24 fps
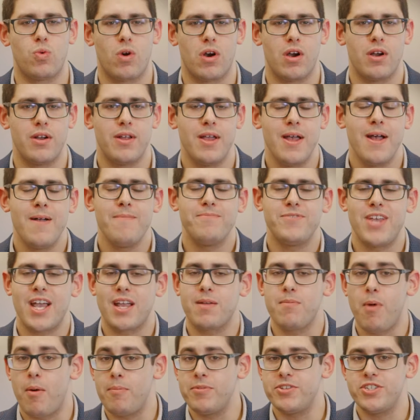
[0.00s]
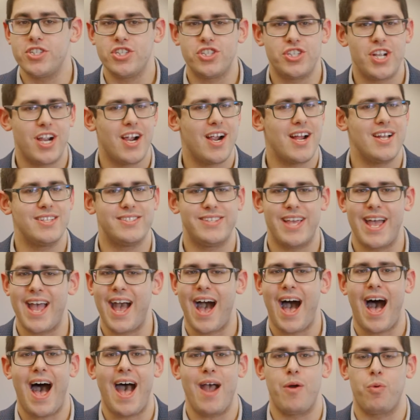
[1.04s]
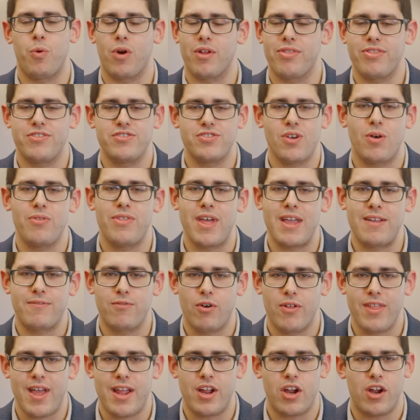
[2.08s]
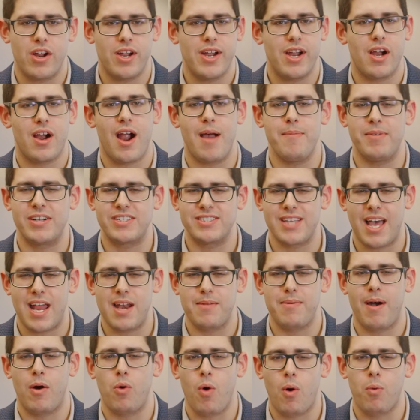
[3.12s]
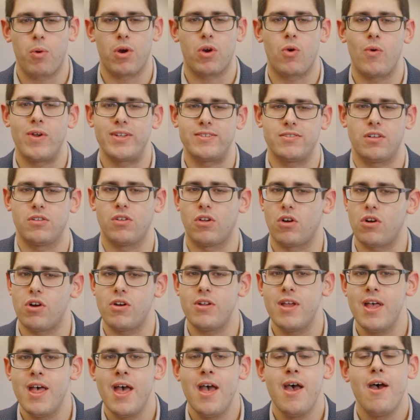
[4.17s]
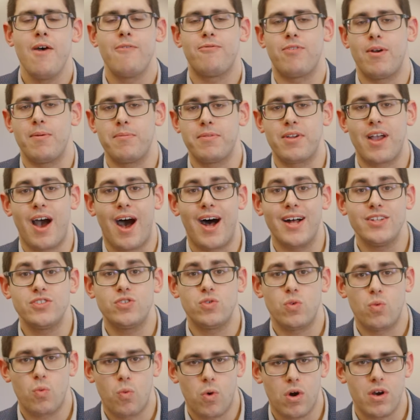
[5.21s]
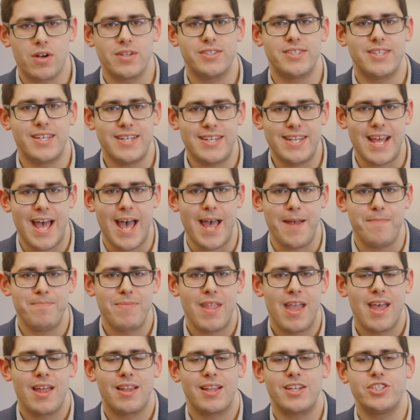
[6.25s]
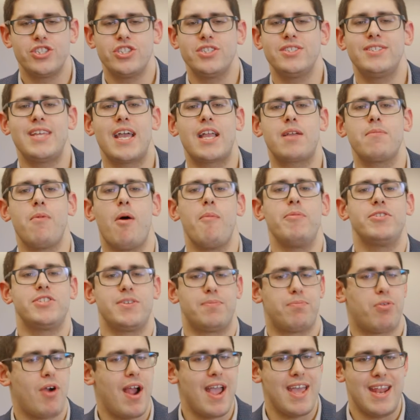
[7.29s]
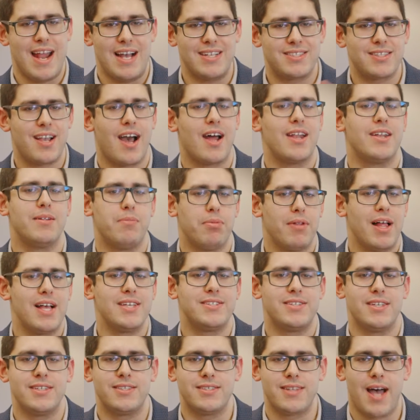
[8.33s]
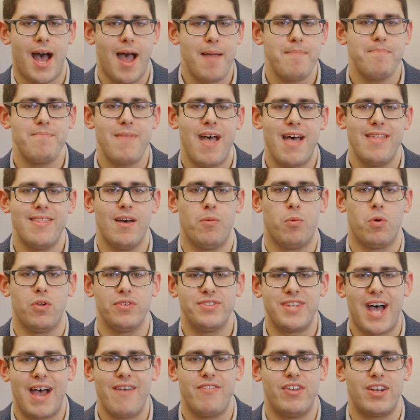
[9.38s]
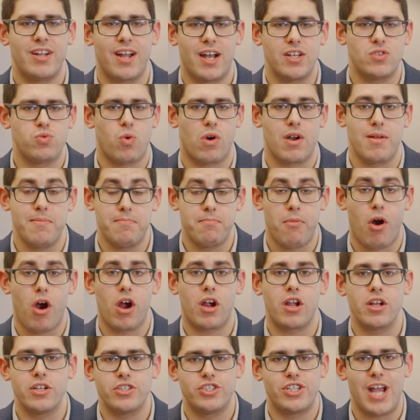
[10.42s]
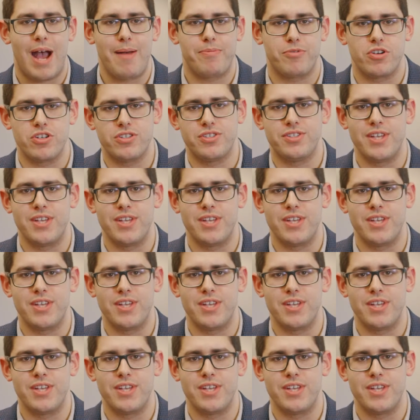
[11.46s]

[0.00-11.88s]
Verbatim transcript: Word. Take a moment to share it, say hi. We're so thankful that you're here. I'm excited about what we're going to learn from God's Word today. Let's just take a moment to pray and ask God to bless this time, and then we'll dive into God's Word in Mark chapter